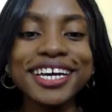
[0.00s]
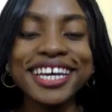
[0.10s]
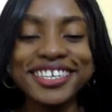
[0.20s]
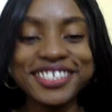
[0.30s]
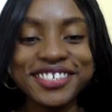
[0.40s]

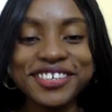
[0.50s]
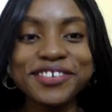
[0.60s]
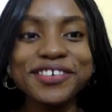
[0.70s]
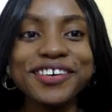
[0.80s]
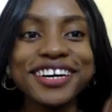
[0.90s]

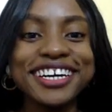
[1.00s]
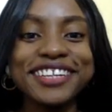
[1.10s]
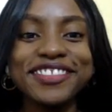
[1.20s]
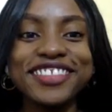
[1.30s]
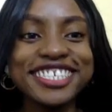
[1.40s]
So
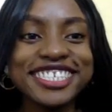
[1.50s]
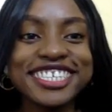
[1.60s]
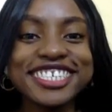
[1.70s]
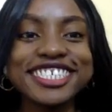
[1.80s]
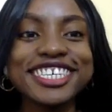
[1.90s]
this is
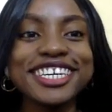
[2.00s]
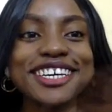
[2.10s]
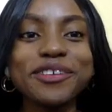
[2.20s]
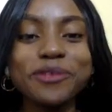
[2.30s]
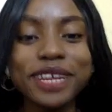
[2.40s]
the
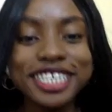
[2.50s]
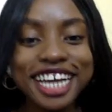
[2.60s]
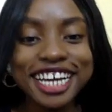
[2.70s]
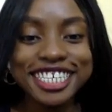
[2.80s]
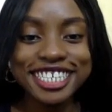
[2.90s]
wedding
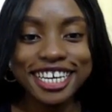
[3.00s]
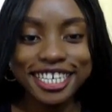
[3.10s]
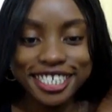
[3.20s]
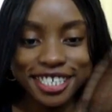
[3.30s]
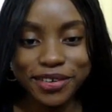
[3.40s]
hashtag
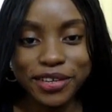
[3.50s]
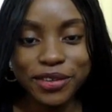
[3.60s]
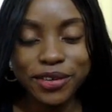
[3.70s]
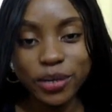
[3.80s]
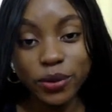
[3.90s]
generator
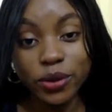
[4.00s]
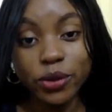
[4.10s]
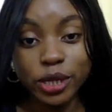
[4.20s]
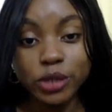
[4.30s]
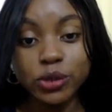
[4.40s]
that we're going
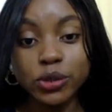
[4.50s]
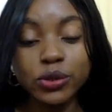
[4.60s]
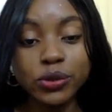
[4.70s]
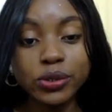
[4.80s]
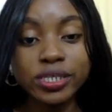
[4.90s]
to
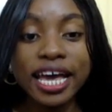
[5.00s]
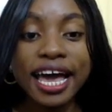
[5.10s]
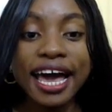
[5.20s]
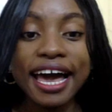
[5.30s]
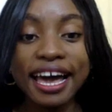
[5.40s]
use.
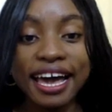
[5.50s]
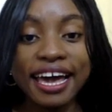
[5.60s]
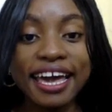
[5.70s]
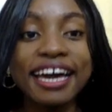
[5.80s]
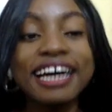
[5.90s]
I
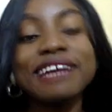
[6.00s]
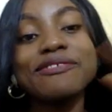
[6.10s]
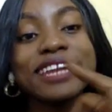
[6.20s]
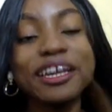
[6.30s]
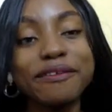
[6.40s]
have
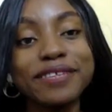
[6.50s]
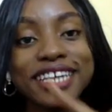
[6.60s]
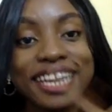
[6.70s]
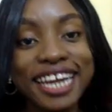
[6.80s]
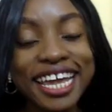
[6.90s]
left the
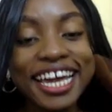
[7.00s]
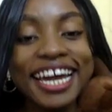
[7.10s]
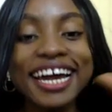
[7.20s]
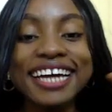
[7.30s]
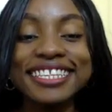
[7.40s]
link,
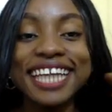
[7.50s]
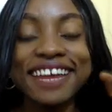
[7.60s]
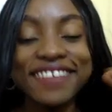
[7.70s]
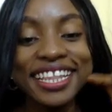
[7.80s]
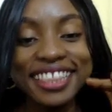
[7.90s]

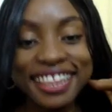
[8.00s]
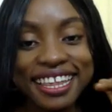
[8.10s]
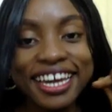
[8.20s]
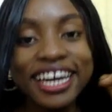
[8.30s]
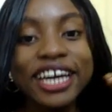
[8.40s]
direct
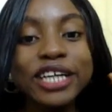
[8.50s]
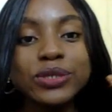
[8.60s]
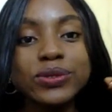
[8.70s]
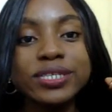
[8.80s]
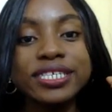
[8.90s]
link to
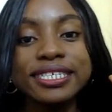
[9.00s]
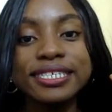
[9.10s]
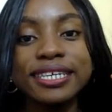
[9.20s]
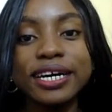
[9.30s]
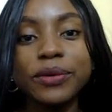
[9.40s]
this
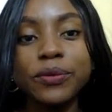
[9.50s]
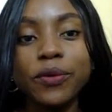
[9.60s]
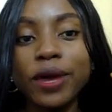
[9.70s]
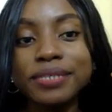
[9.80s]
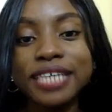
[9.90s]

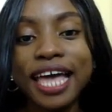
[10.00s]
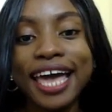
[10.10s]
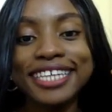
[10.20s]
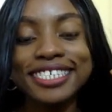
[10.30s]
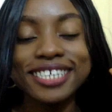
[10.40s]

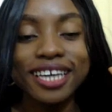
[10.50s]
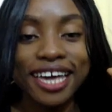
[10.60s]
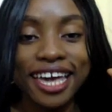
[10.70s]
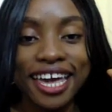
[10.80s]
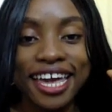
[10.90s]
website
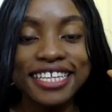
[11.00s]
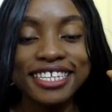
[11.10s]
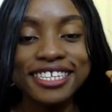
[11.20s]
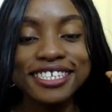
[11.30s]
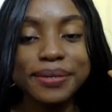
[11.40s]
in the
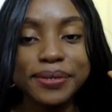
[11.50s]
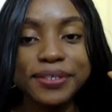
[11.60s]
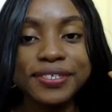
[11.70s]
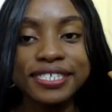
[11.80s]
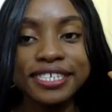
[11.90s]
description
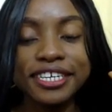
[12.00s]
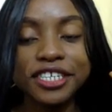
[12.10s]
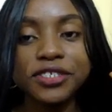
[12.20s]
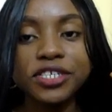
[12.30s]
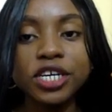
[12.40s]

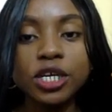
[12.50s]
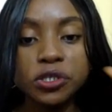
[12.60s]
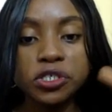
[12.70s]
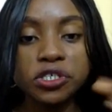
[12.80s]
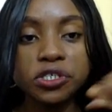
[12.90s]
section. So
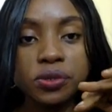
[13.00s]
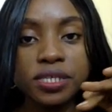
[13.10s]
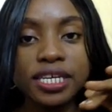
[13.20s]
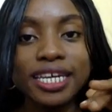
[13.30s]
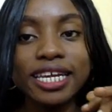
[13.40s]
just go
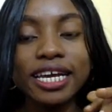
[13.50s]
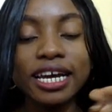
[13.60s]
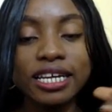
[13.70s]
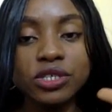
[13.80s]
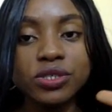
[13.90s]
there
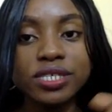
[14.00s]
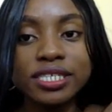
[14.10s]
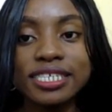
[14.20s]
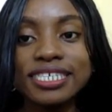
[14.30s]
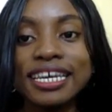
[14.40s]
and use it.
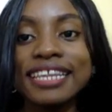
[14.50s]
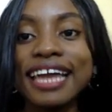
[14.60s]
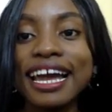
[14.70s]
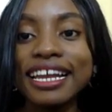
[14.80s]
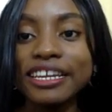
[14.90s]
It's
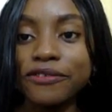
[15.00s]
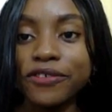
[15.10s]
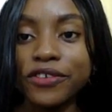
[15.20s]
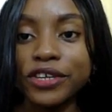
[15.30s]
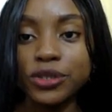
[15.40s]
entirely free
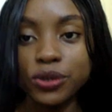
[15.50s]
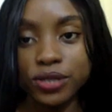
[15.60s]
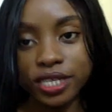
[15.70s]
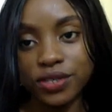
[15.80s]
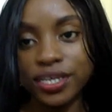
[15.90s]
to use, as
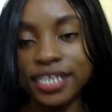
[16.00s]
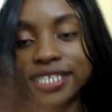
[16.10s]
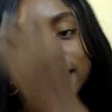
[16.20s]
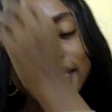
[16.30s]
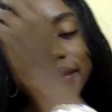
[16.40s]
you can
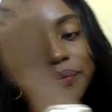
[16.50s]
see.